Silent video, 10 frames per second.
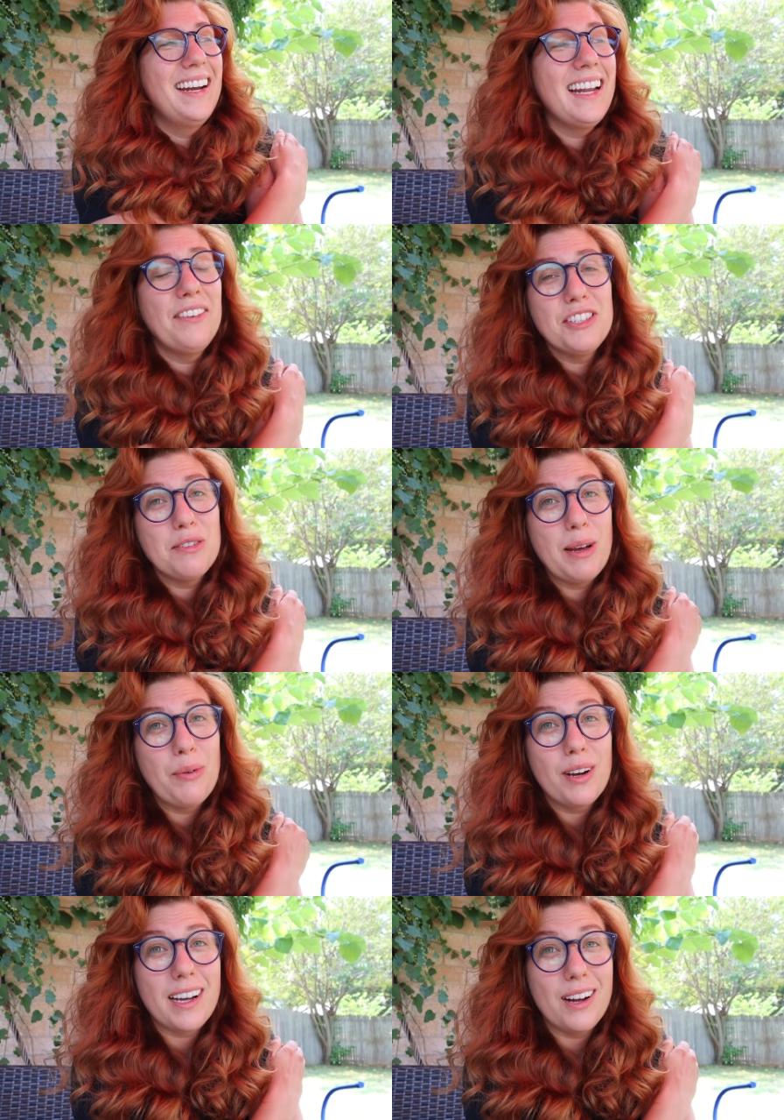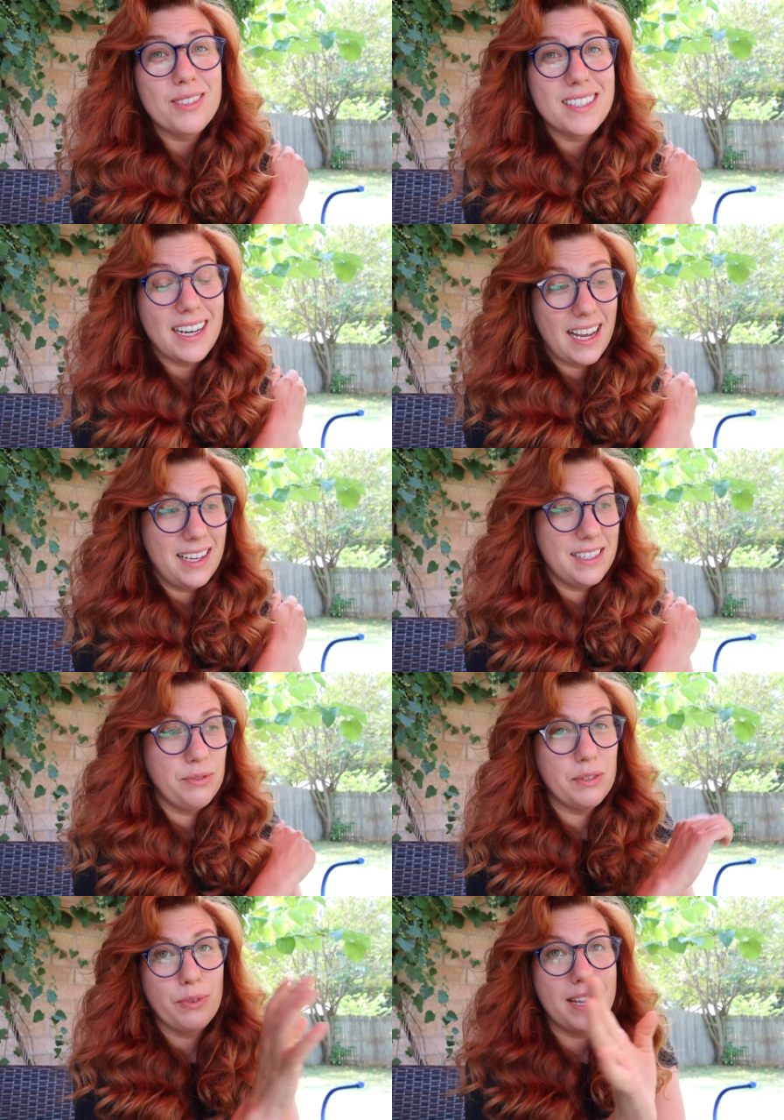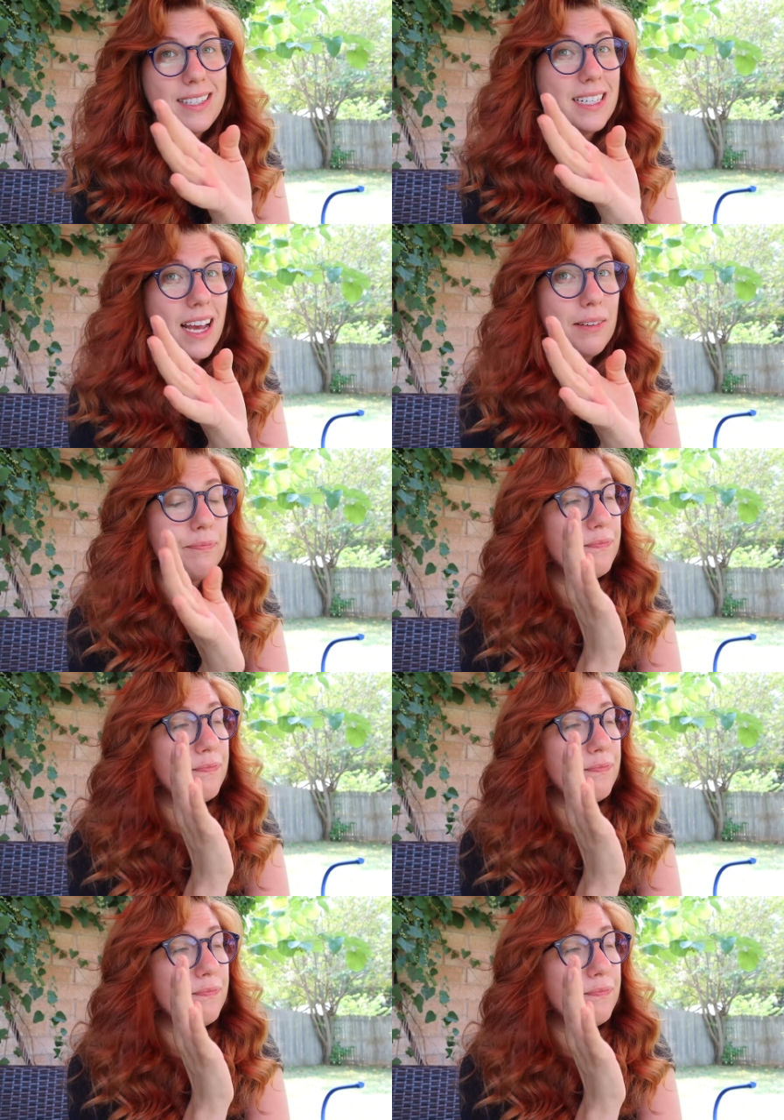I didn't have to do my workouts today because it was a rest day.